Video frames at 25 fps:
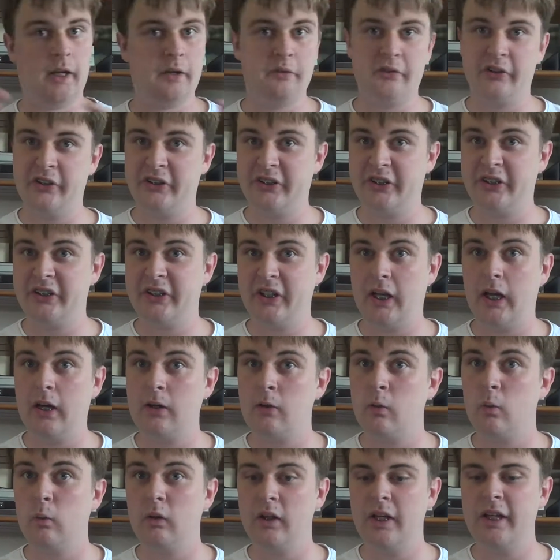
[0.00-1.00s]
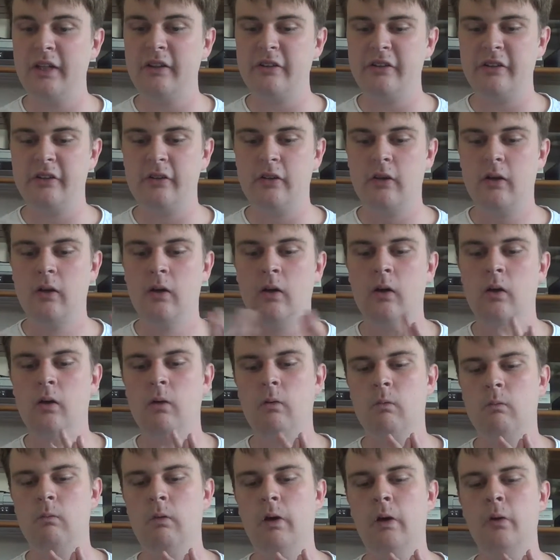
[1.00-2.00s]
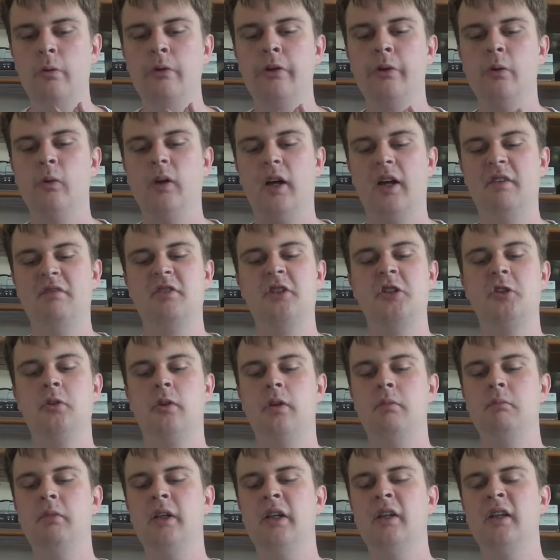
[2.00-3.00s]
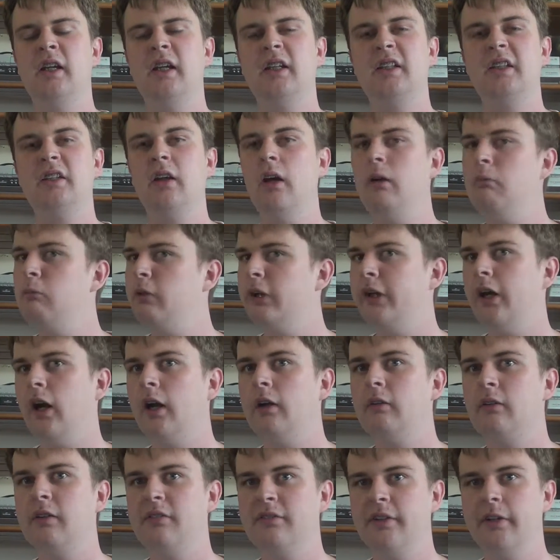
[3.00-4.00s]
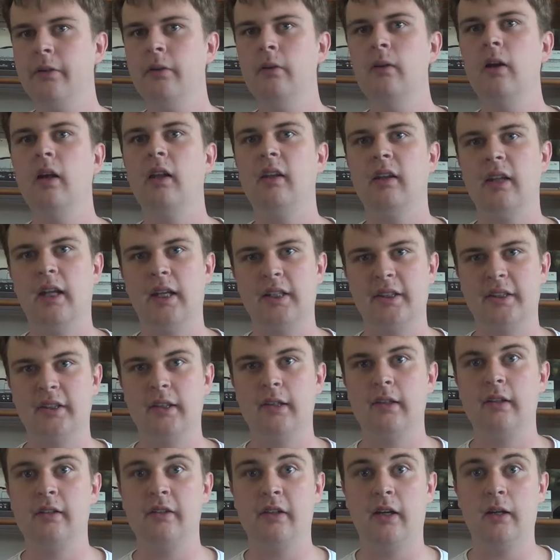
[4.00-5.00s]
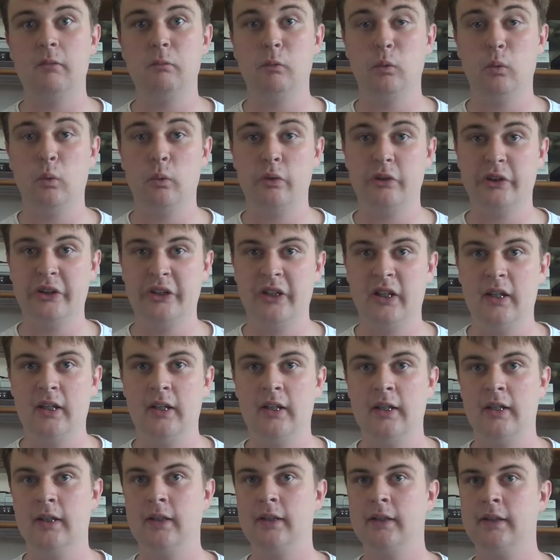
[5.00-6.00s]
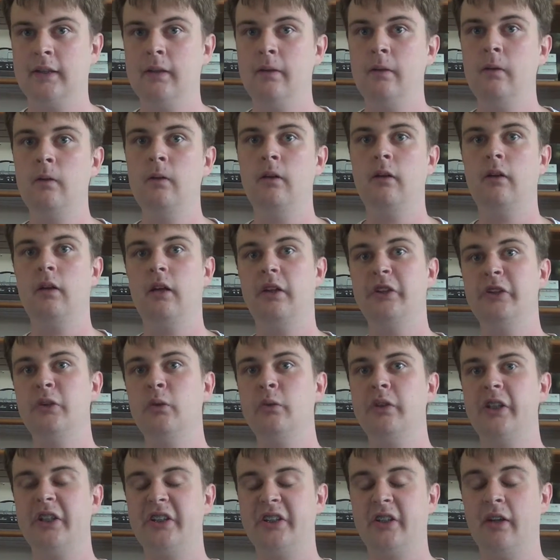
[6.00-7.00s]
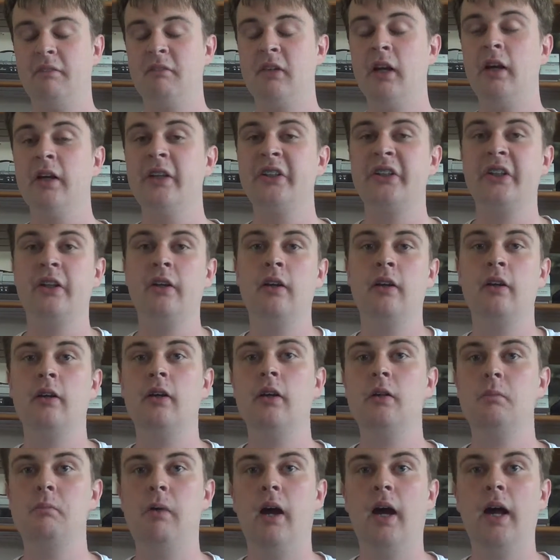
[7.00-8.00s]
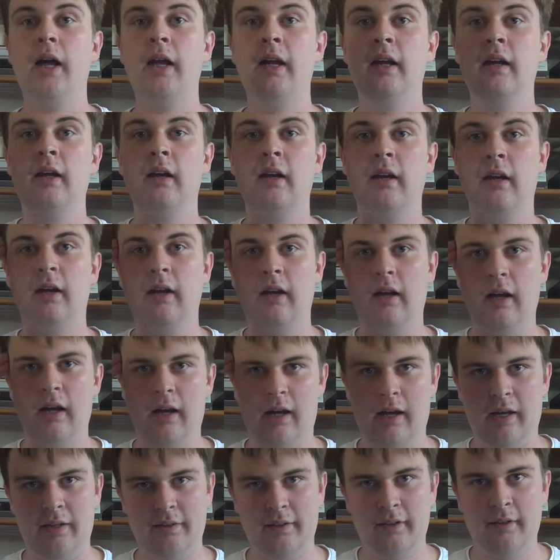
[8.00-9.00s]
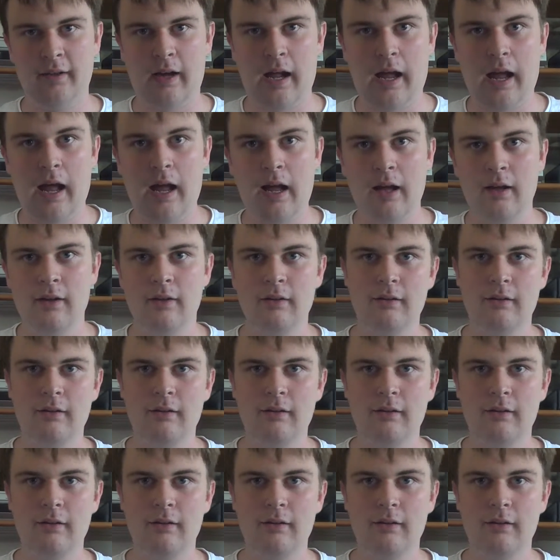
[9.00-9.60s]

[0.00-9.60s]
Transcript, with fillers: How does this arc all end? Well, you'll have to join me next time when I review Last of the Time Lords. So, until next time guys, goodbye, haidara.